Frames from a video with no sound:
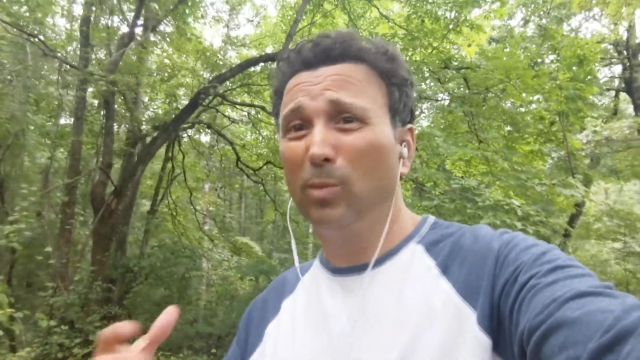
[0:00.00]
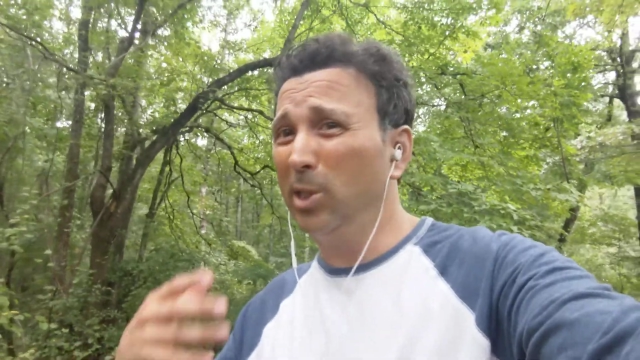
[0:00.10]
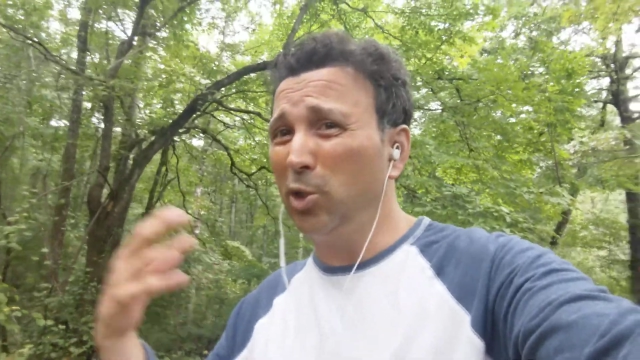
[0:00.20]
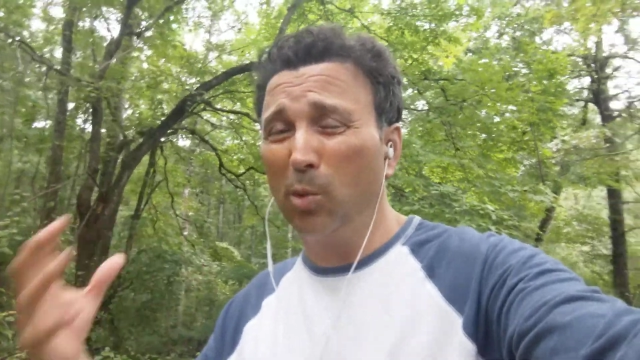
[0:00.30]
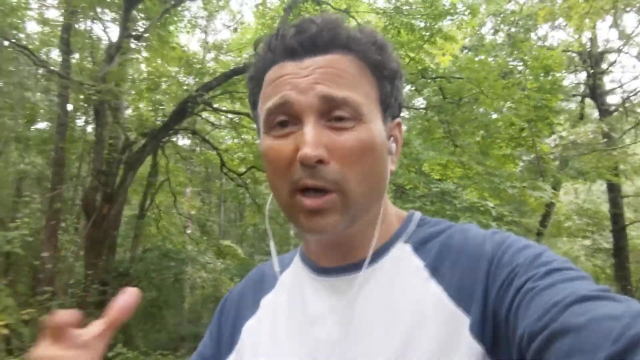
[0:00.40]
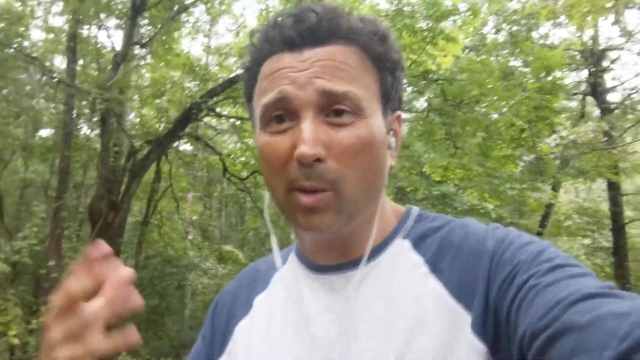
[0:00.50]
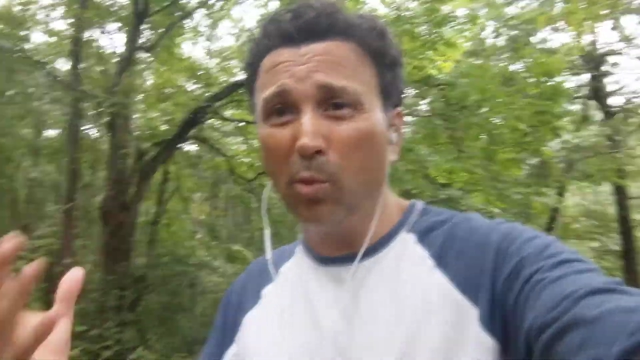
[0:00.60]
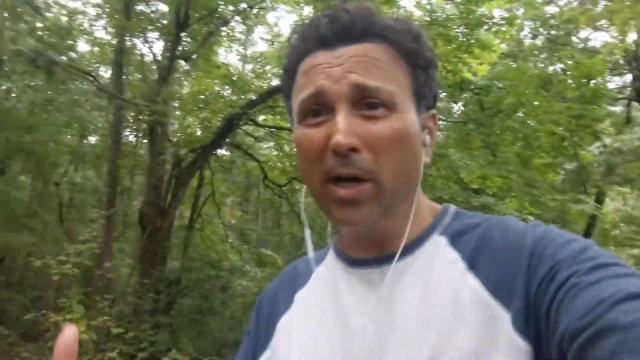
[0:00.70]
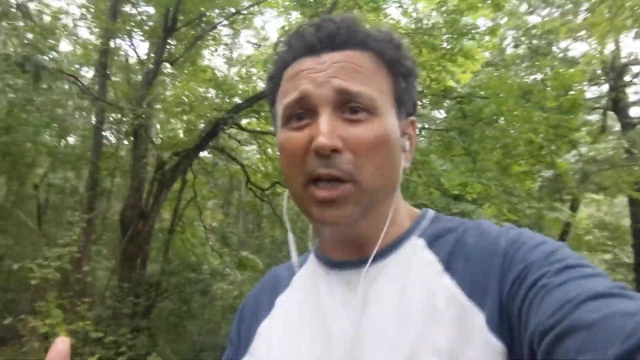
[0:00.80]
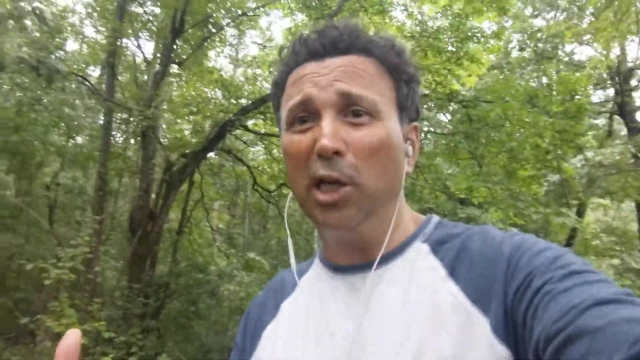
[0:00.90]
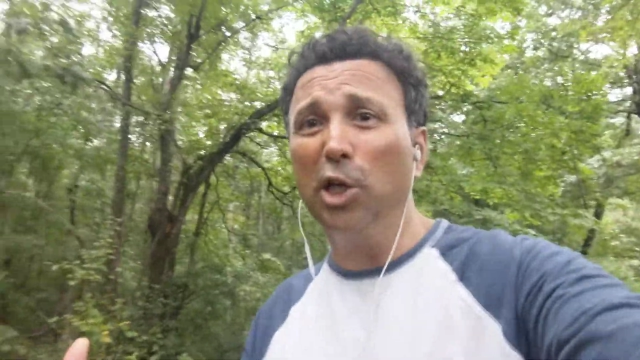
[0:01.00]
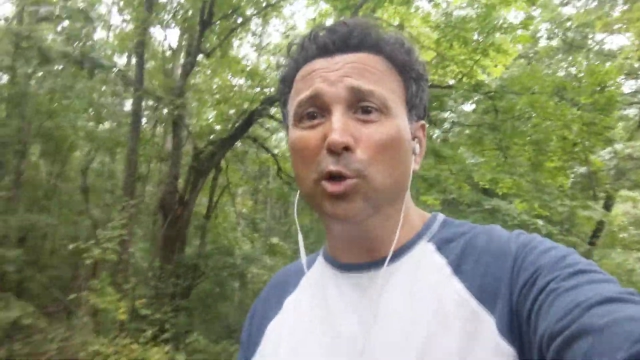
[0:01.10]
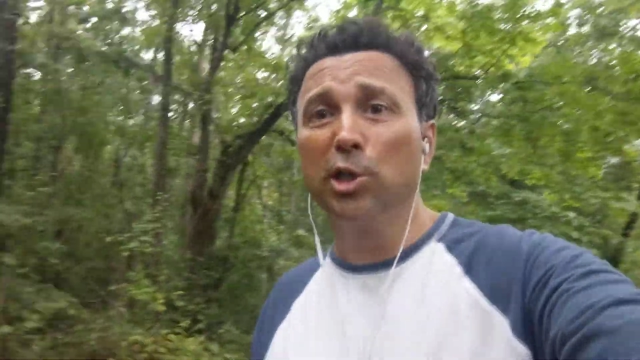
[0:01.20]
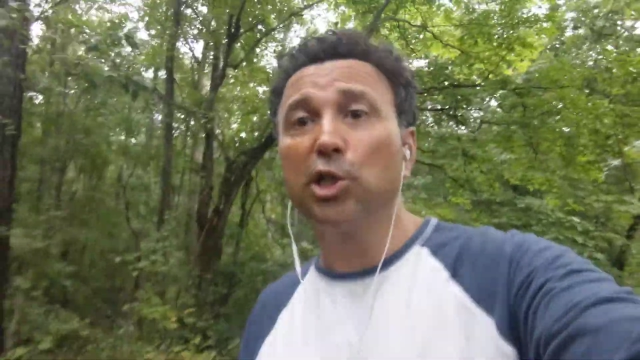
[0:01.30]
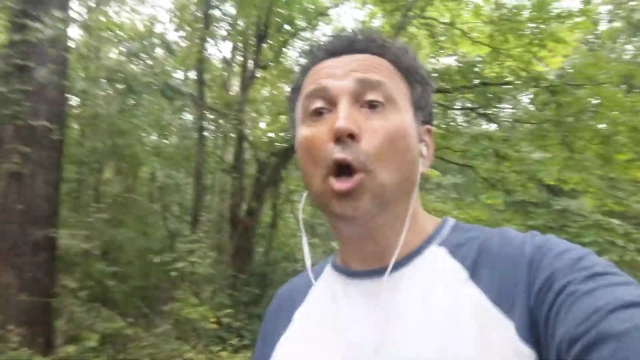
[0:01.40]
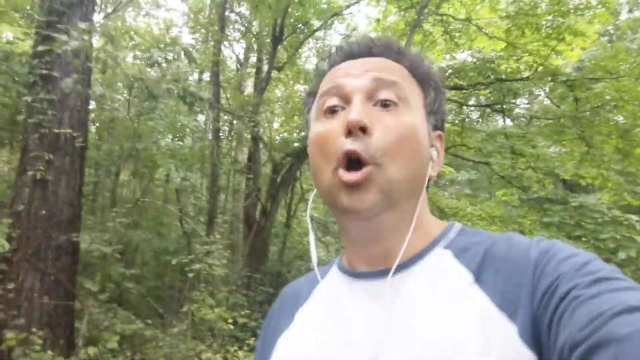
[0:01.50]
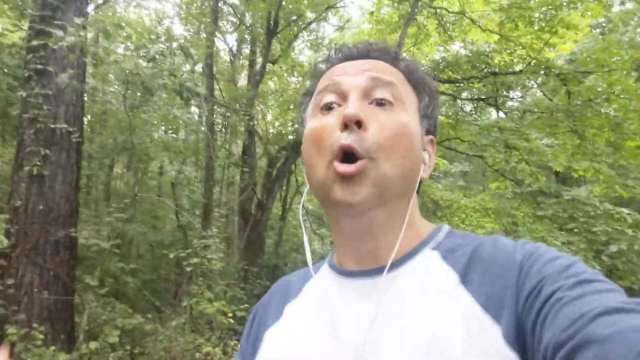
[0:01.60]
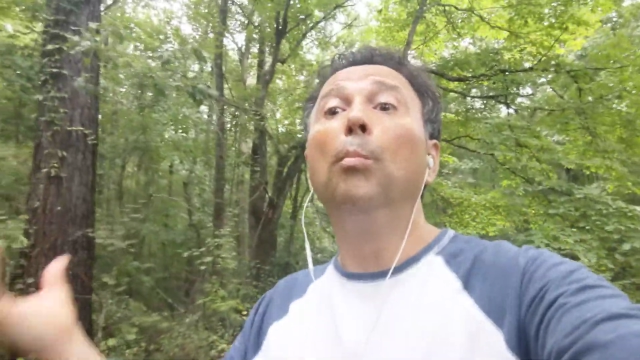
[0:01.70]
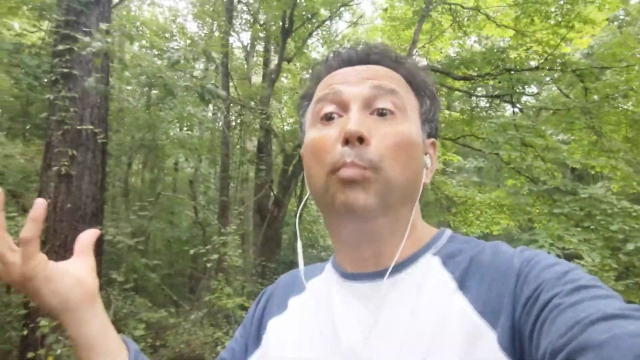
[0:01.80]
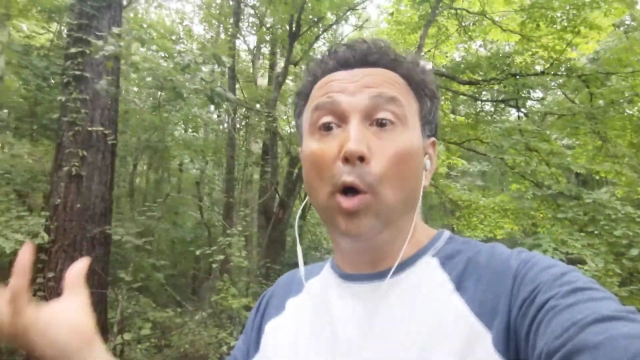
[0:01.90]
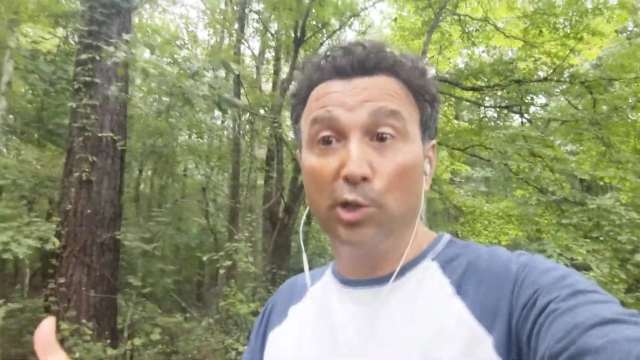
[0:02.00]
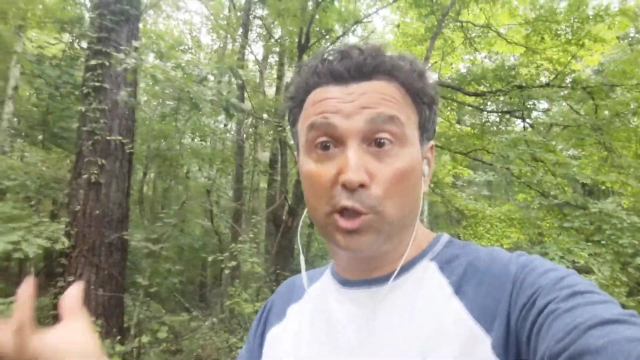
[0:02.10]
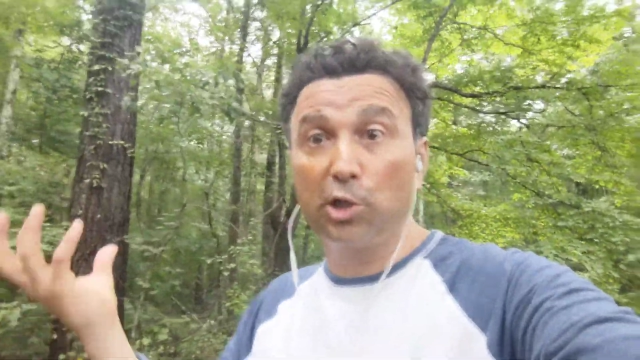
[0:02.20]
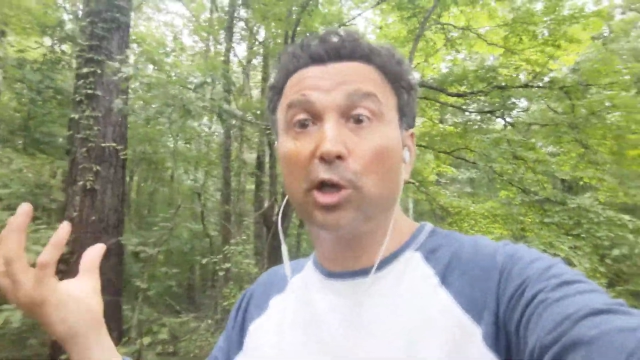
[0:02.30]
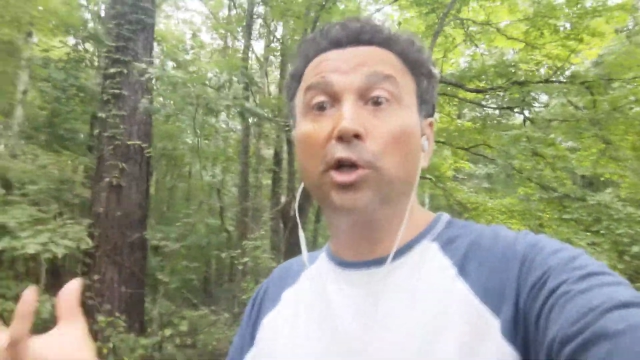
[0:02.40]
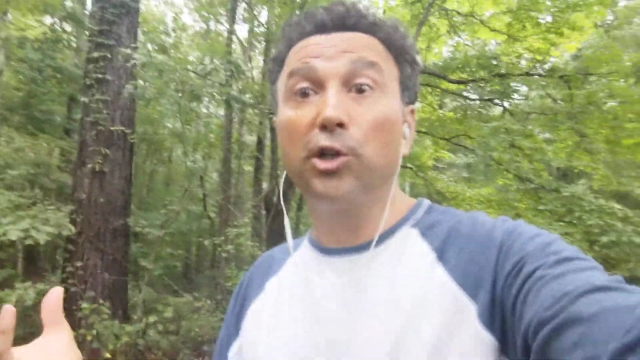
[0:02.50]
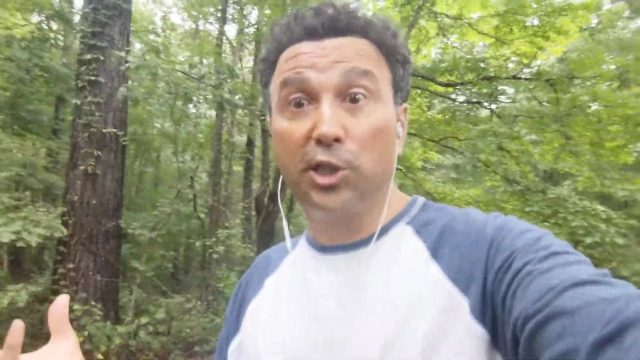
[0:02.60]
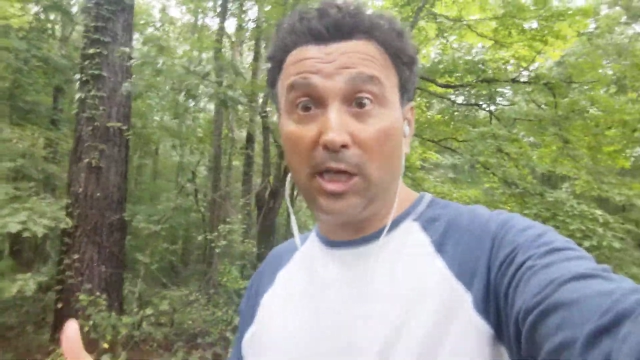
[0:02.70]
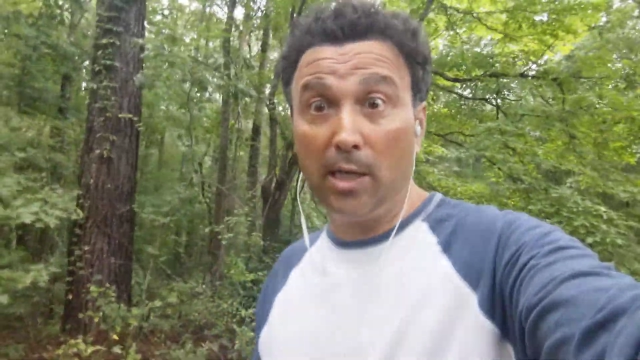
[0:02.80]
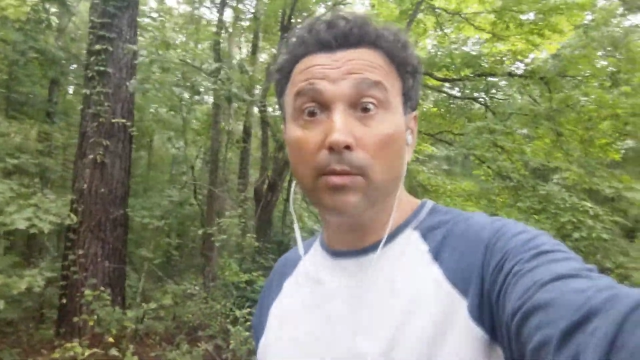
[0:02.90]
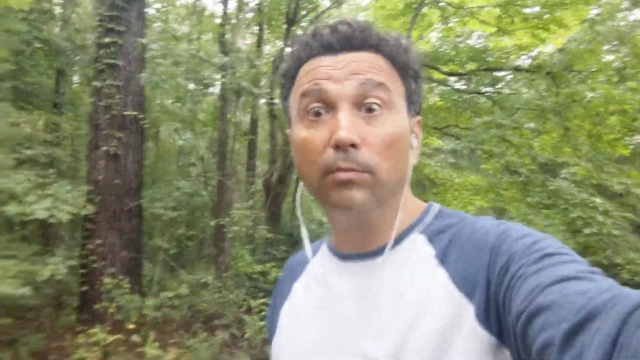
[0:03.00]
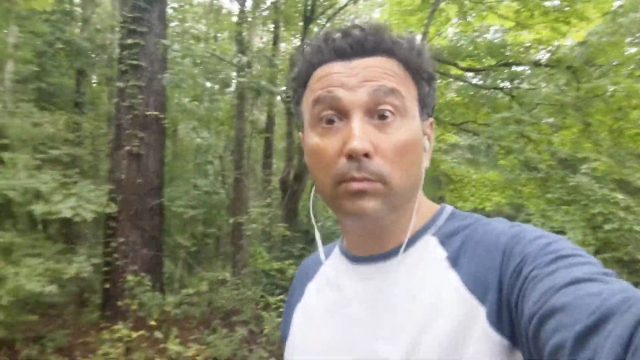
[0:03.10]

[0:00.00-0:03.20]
what's the word I'm wanting to use, bolster your team.